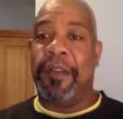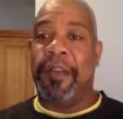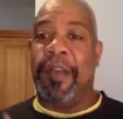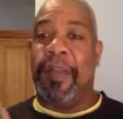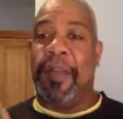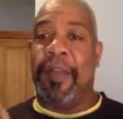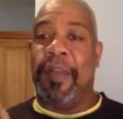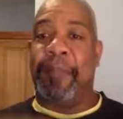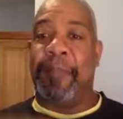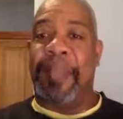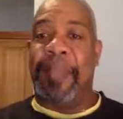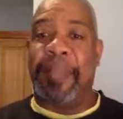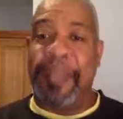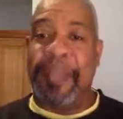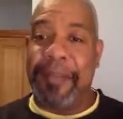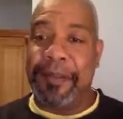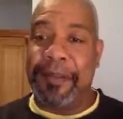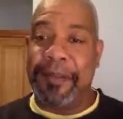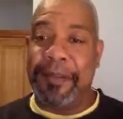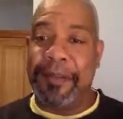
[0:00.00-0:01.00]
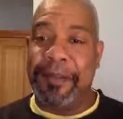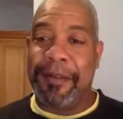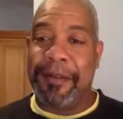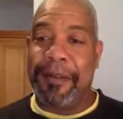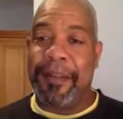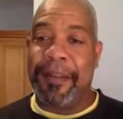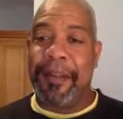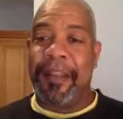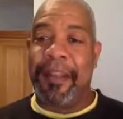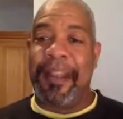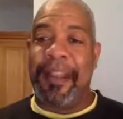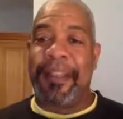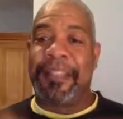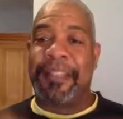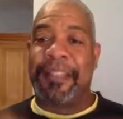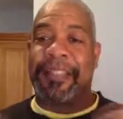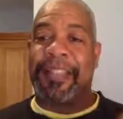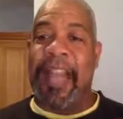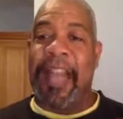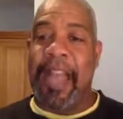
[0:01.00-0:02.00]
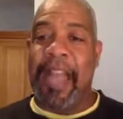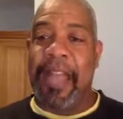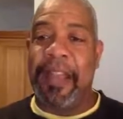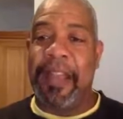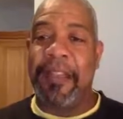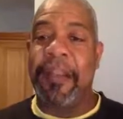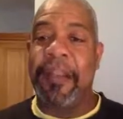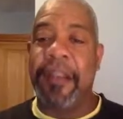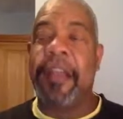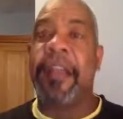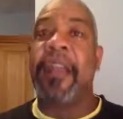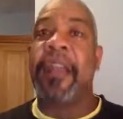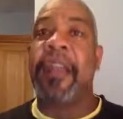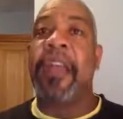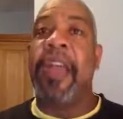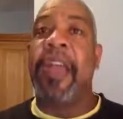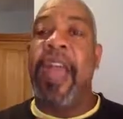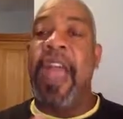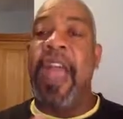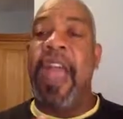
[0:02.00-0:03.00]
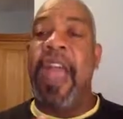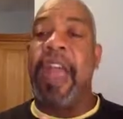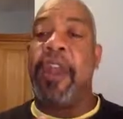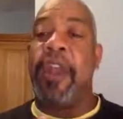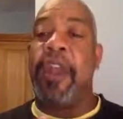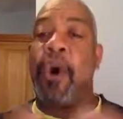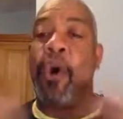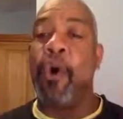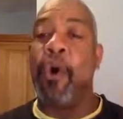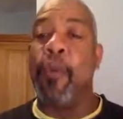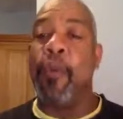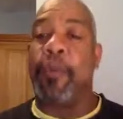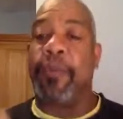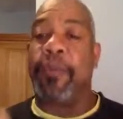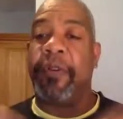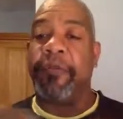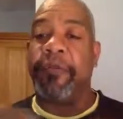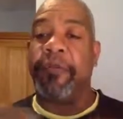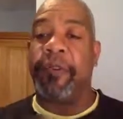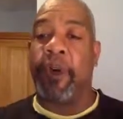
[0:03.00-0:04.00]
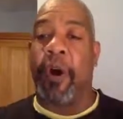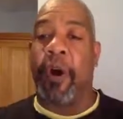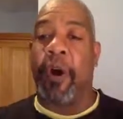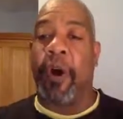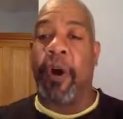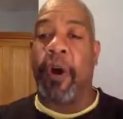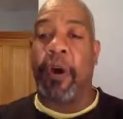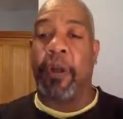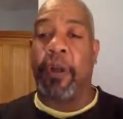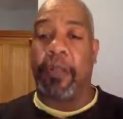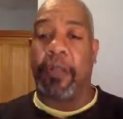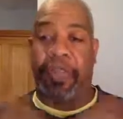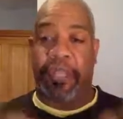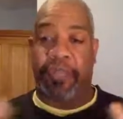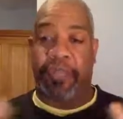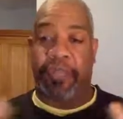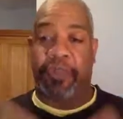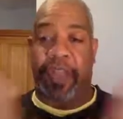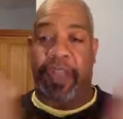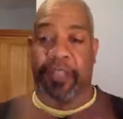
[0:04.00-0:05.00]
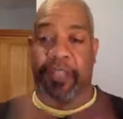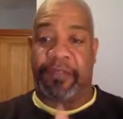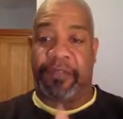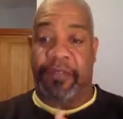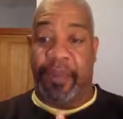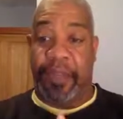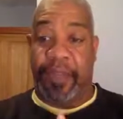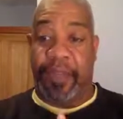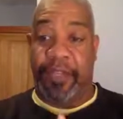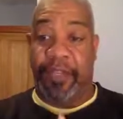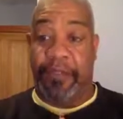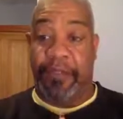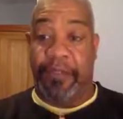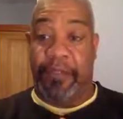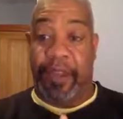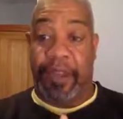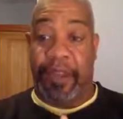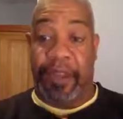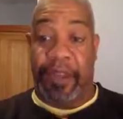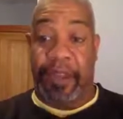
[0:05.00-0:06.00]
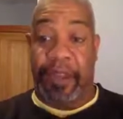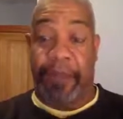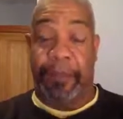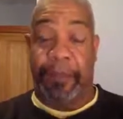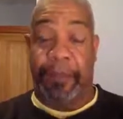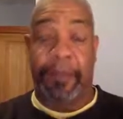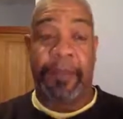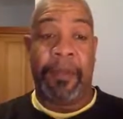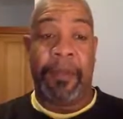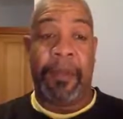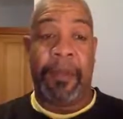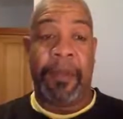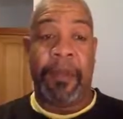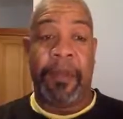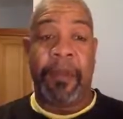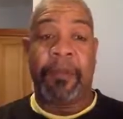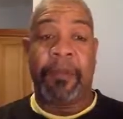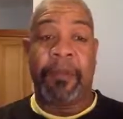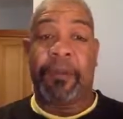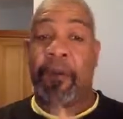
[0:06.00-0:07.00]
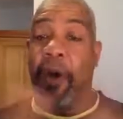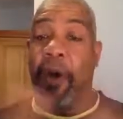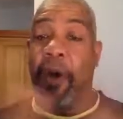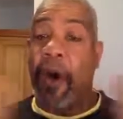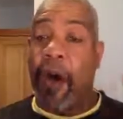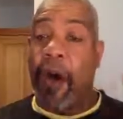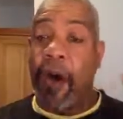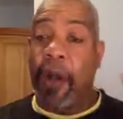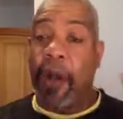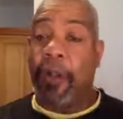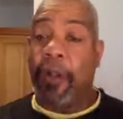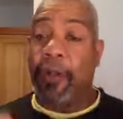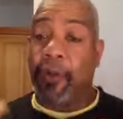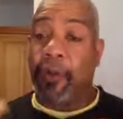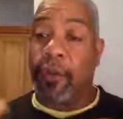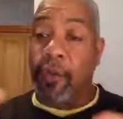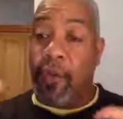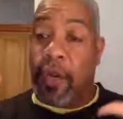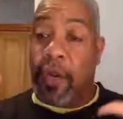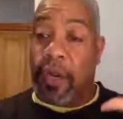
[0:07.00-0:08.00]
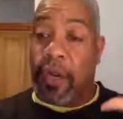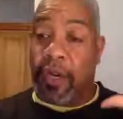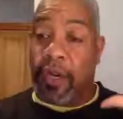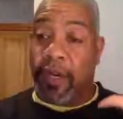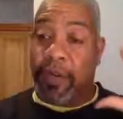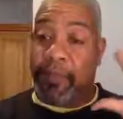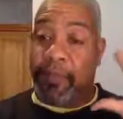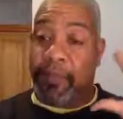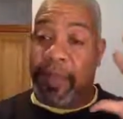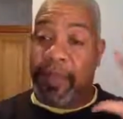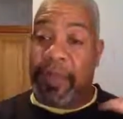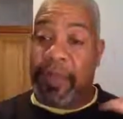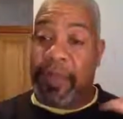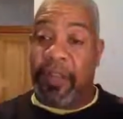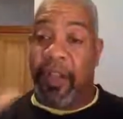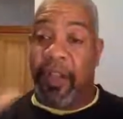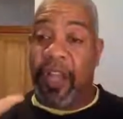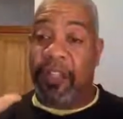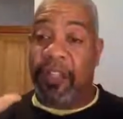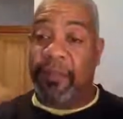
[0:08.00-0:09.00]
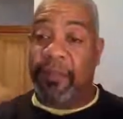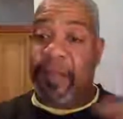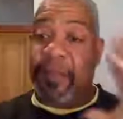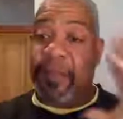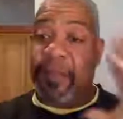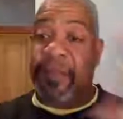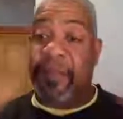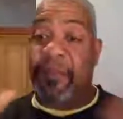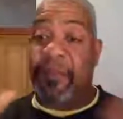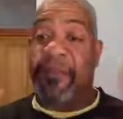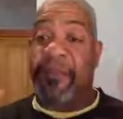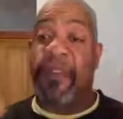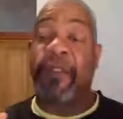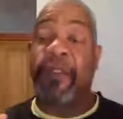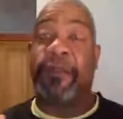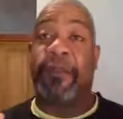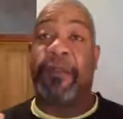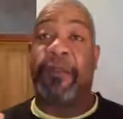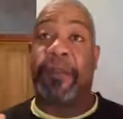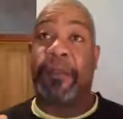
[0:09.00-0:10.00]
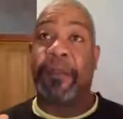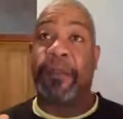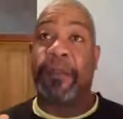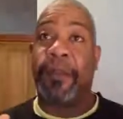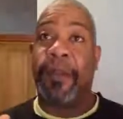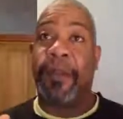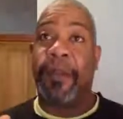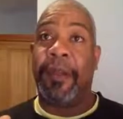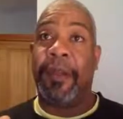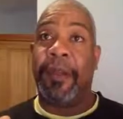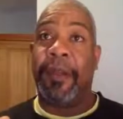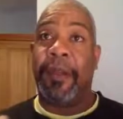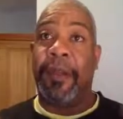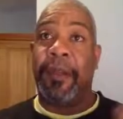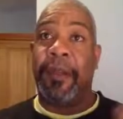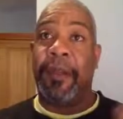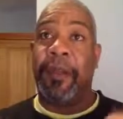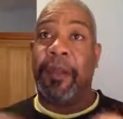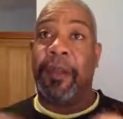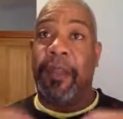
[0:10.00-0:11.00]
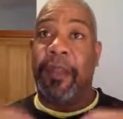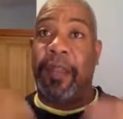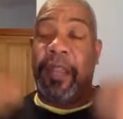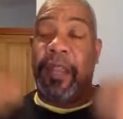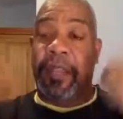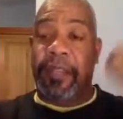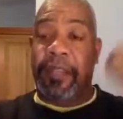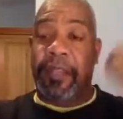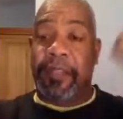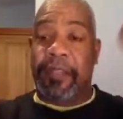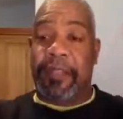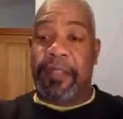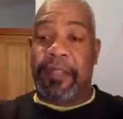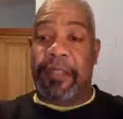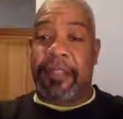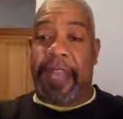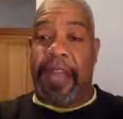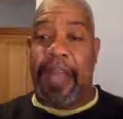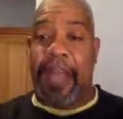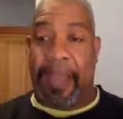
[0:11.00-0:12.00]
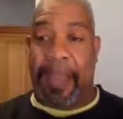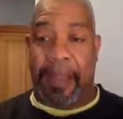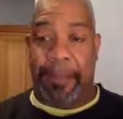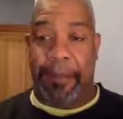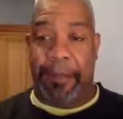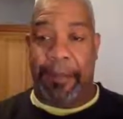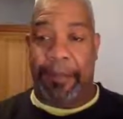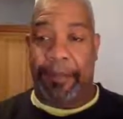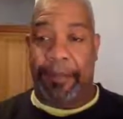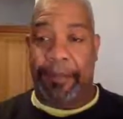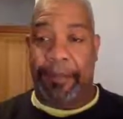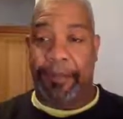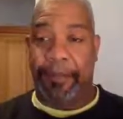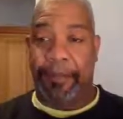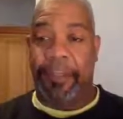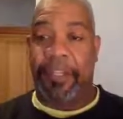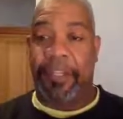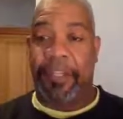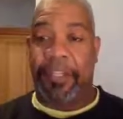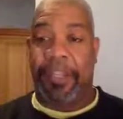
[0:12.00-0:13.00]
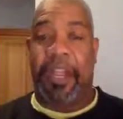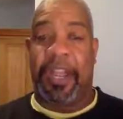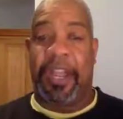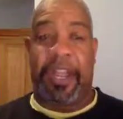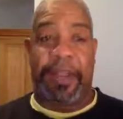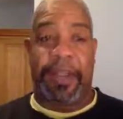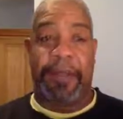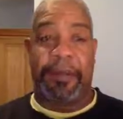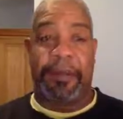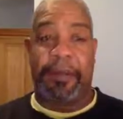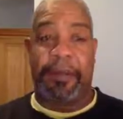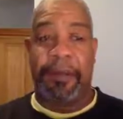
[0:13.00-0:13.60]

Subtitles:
a beacon, a sign, and hope for all in transformation right now. For all who are maybe lost, maybe some fearful, it is time to shine.